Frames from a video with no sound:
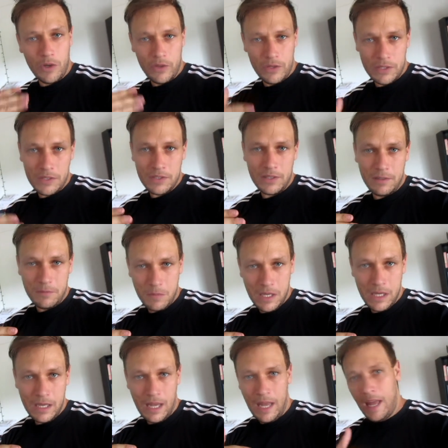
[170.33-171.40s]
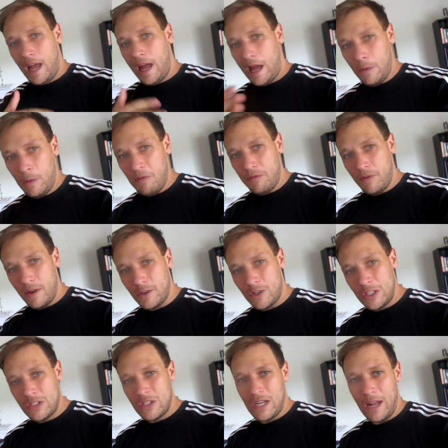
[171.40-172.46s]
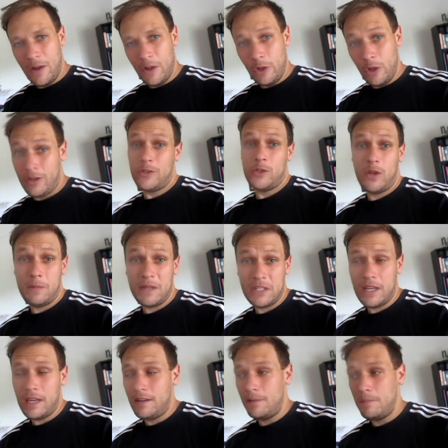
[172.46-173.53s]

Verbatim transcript: This is going to be how it functions and how it looks, so I'm excited